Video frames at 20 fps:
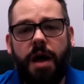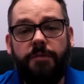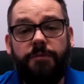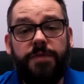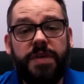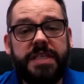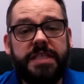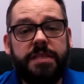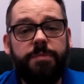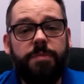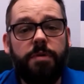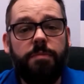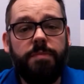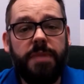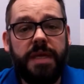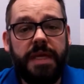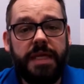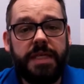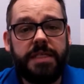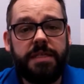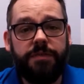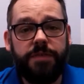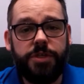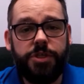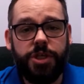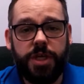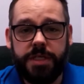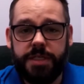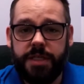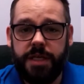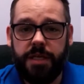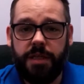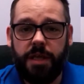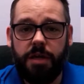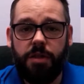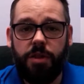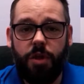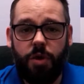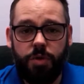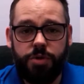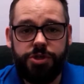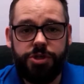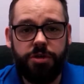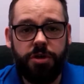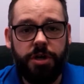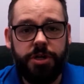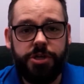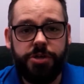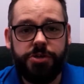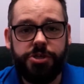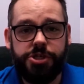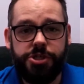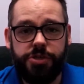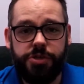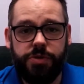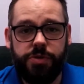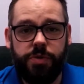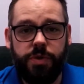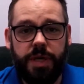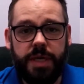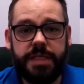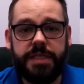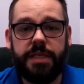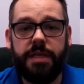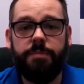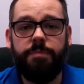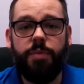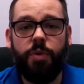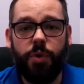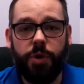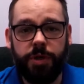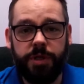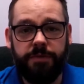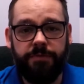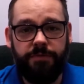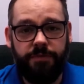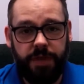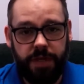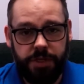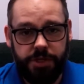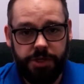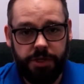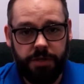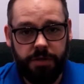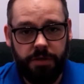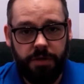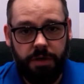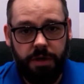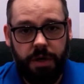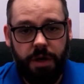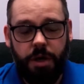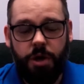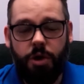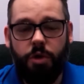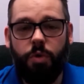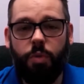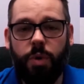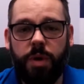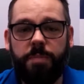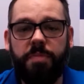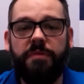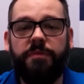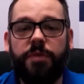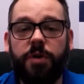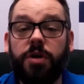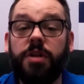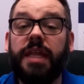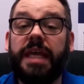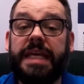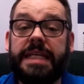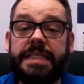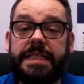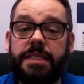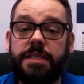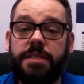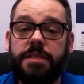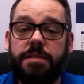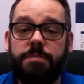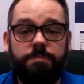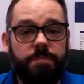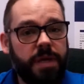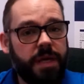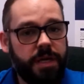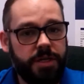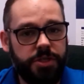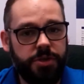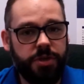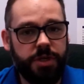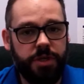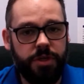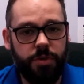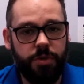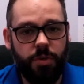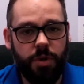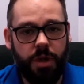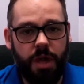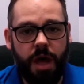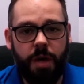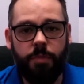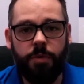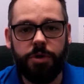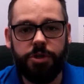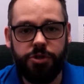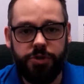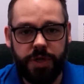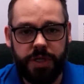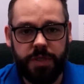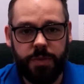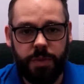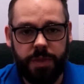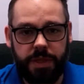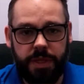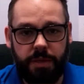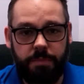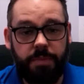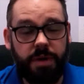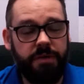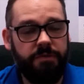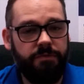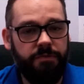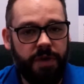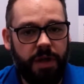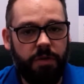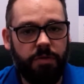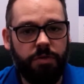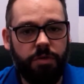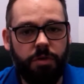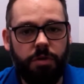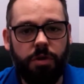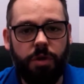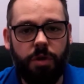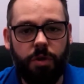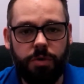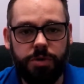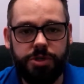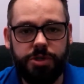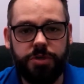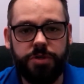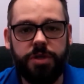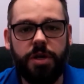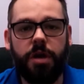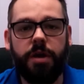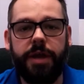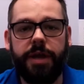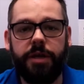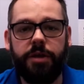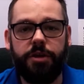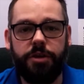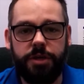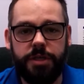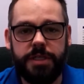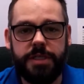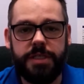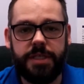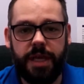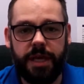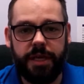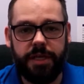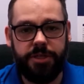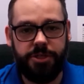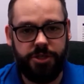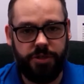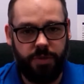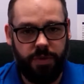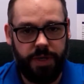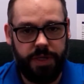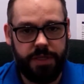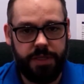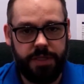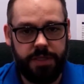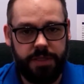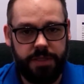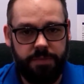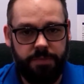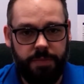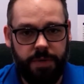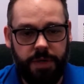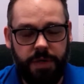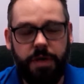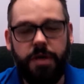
A visible means of adjusting the closure on your shoe is an important feature. We prefer laces because you can do a lot more tricks with them, but Velcro closures are a good second choice.